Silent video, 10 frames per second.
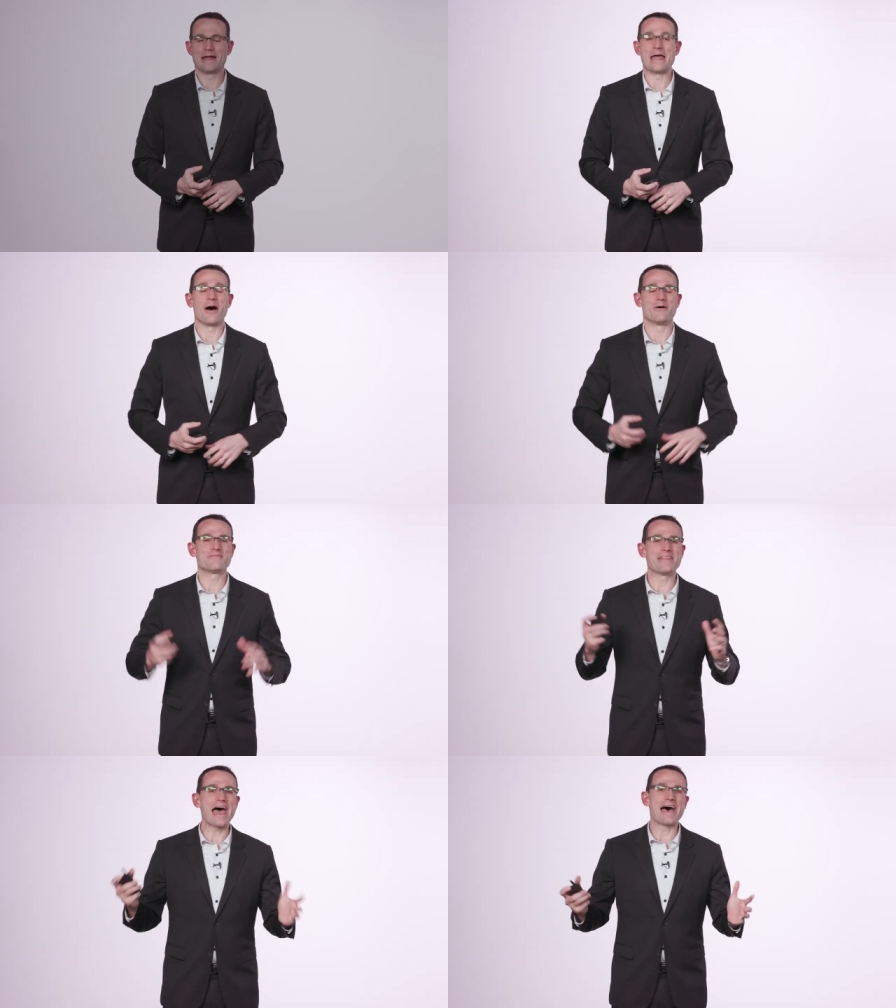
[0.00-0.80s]
Now,
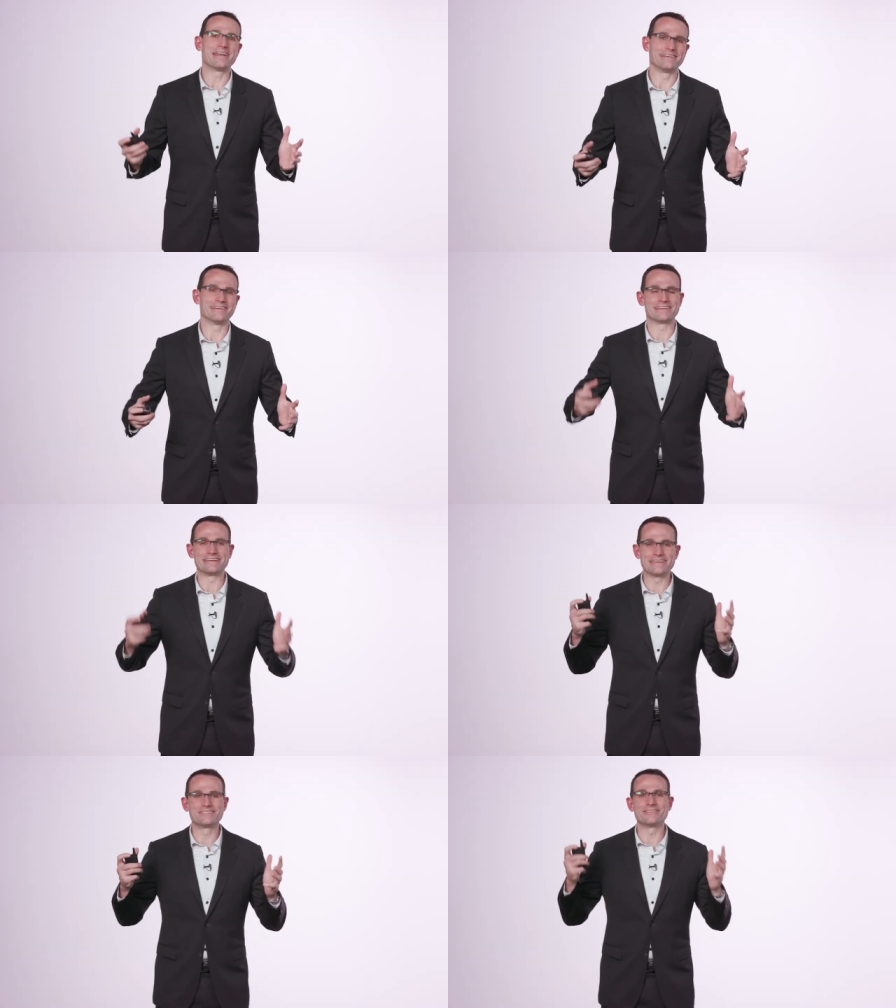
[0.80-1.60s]
if that
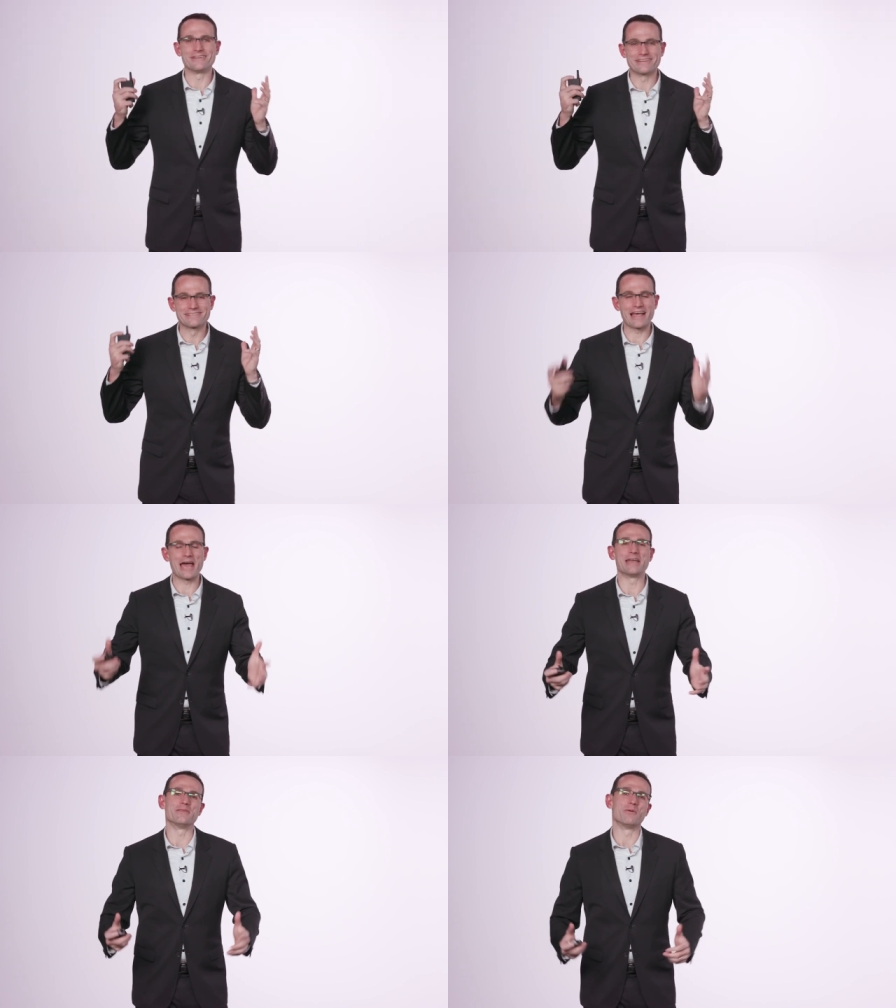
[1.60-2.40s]
doesn't get you
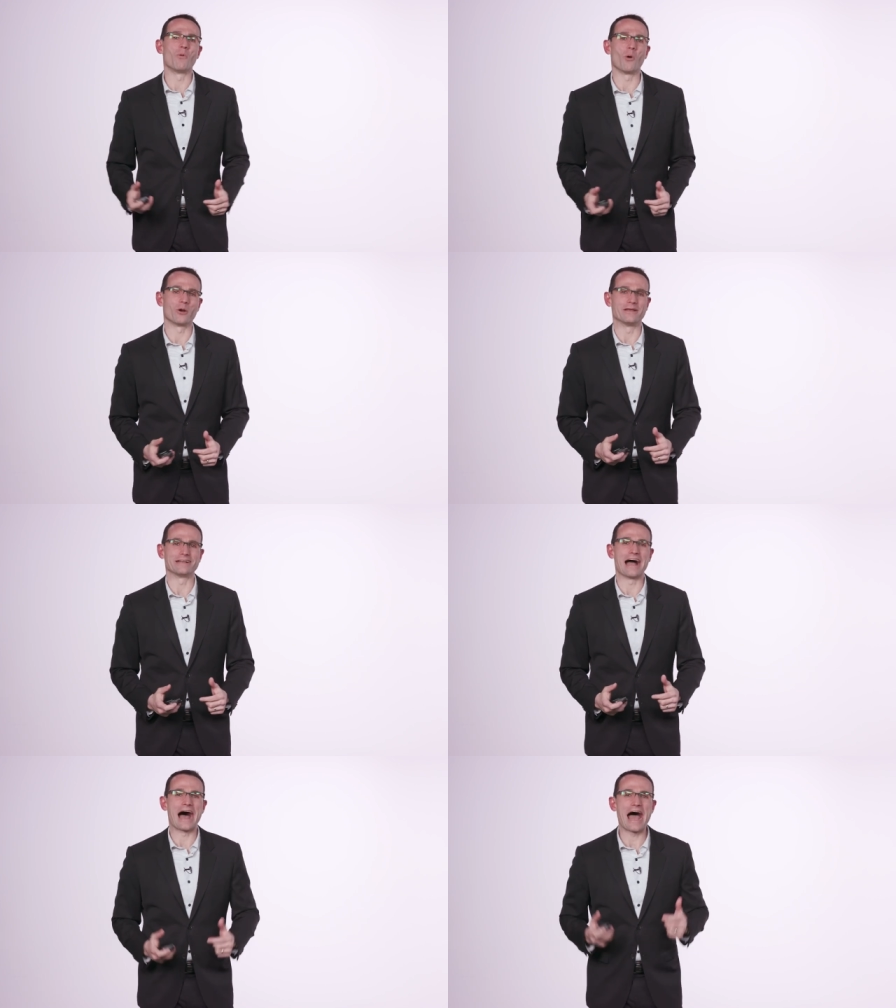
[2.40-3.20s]
excited in the
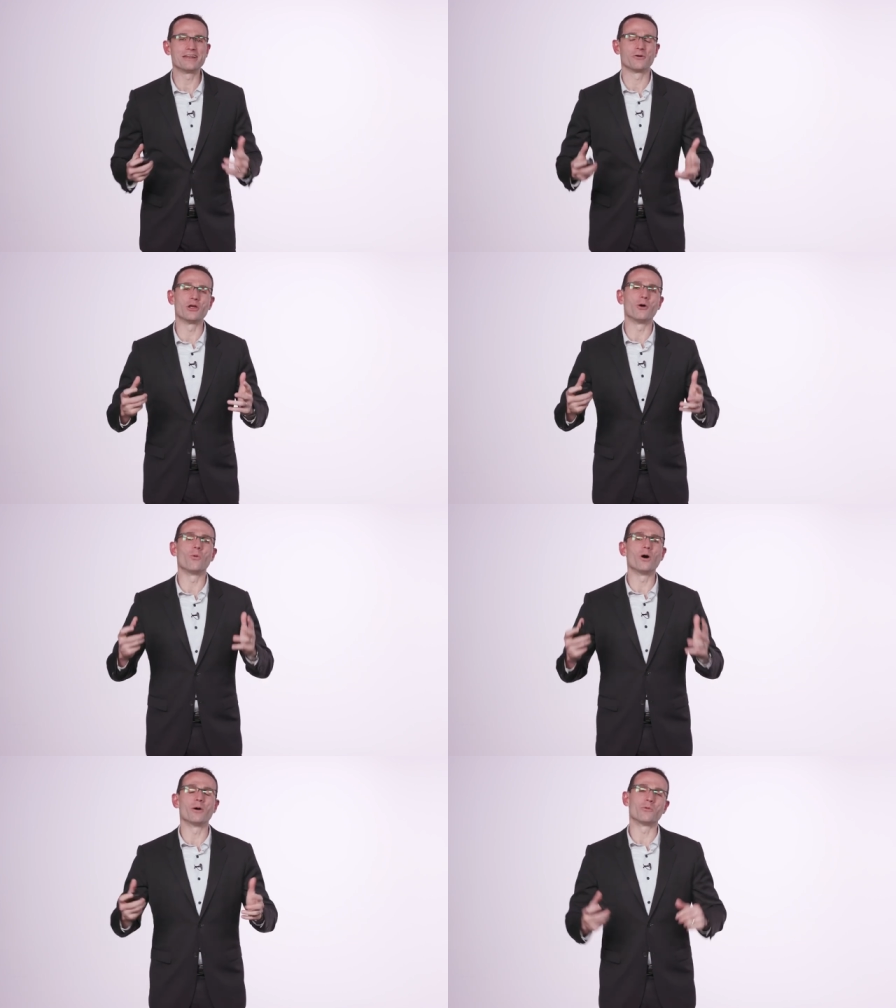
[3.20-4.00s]
morning, I don't know
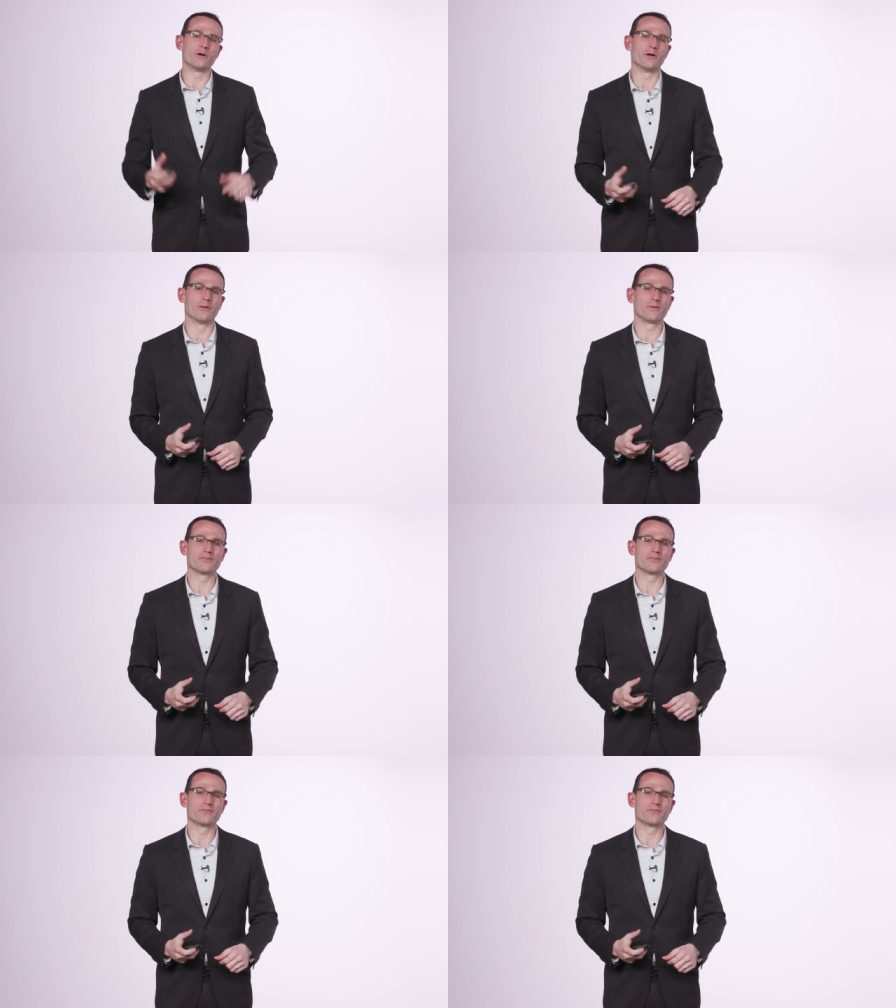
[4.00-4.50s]
what will.